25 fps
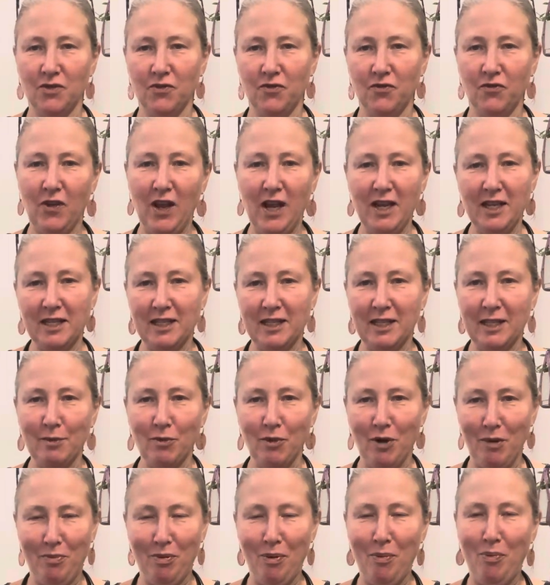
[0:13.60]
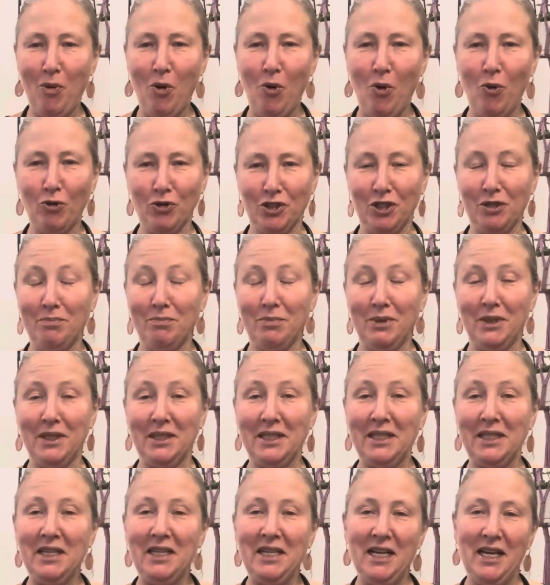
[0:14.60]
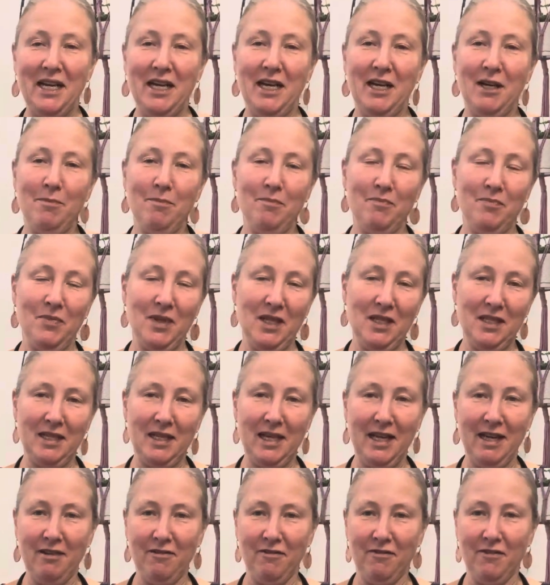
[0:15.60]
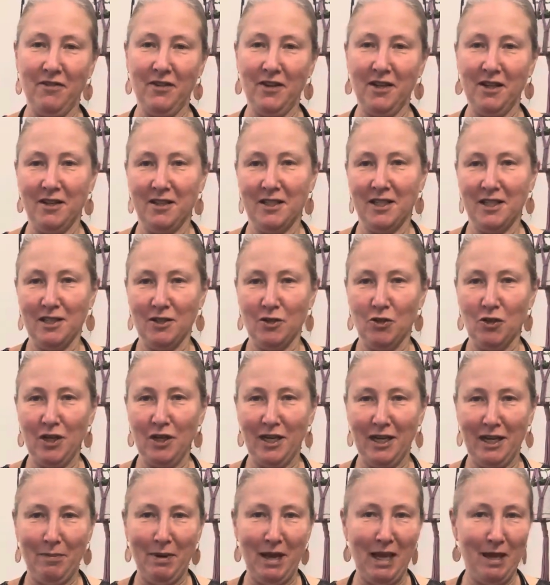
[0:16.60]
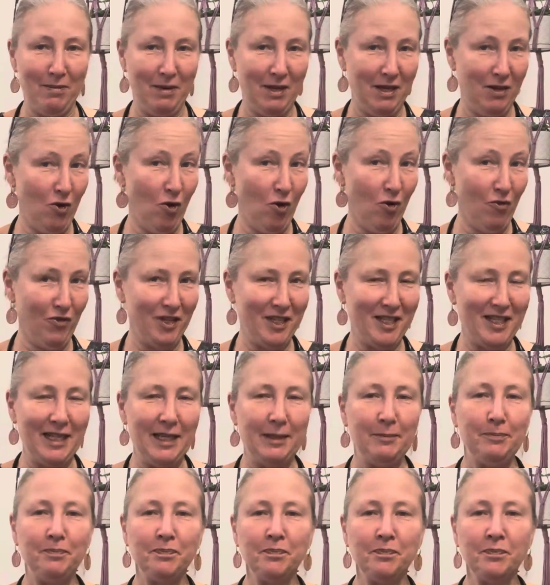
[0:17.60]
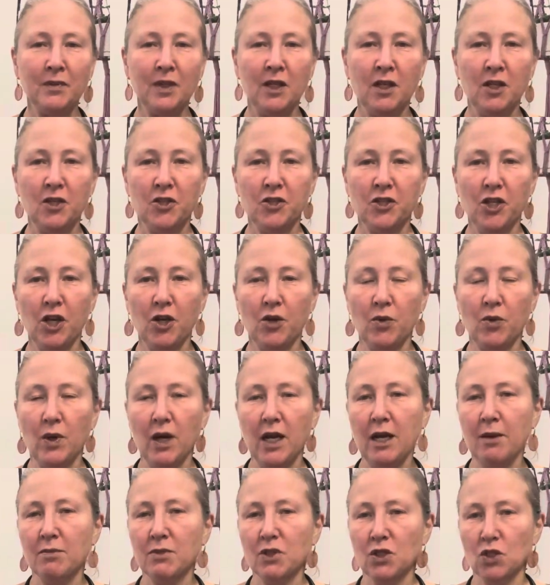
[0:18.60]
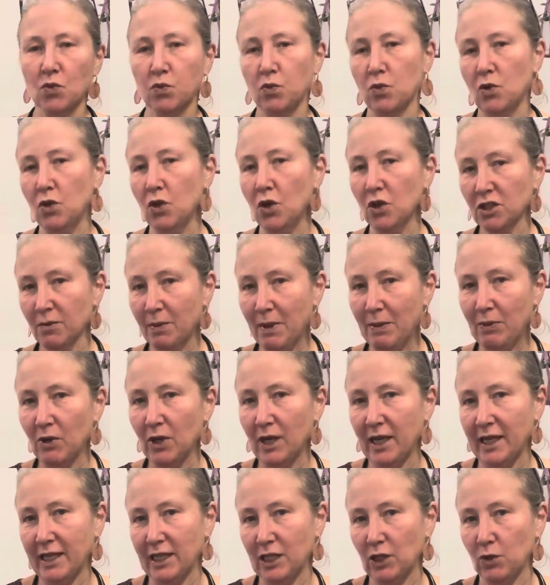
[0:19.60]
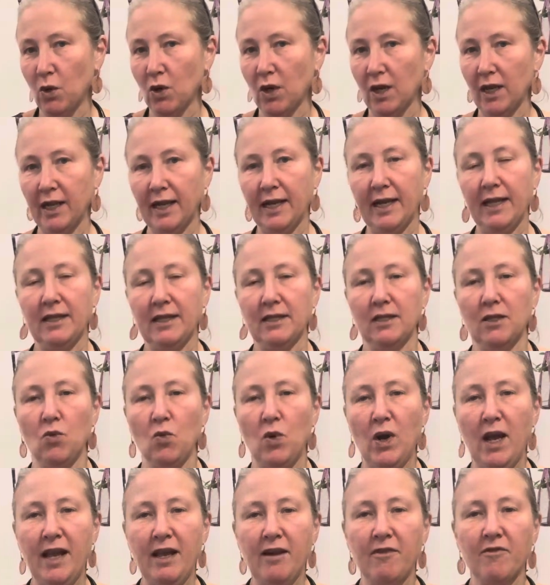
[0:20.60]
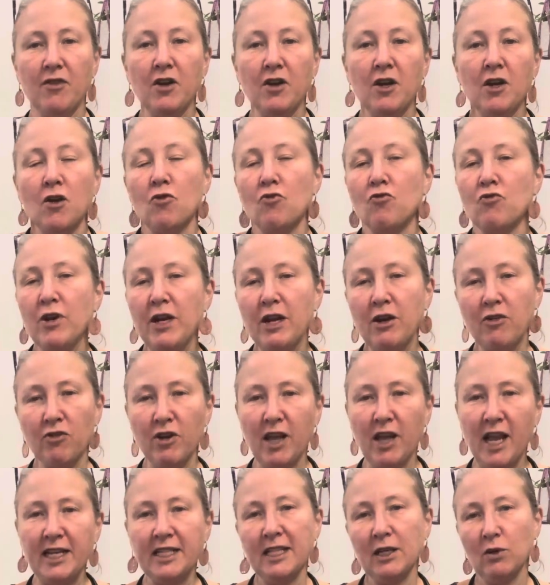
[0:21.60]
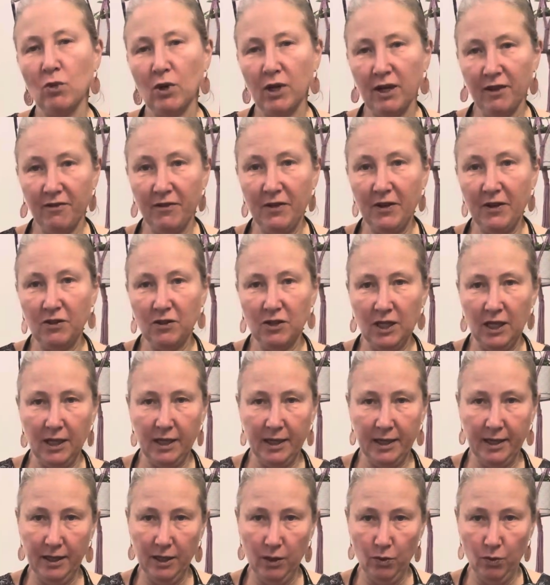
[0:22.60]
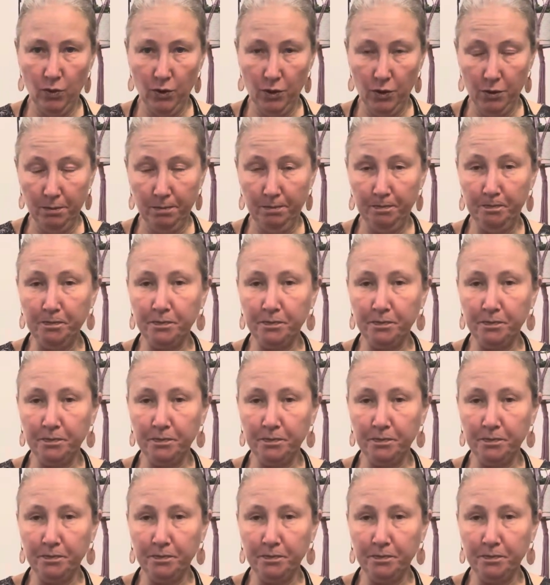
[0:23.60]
fairly similar in proportion, but doesn't look like a baby, obviously. So lots of people like swaddling. It's a way of recreating what it feels like in the womb.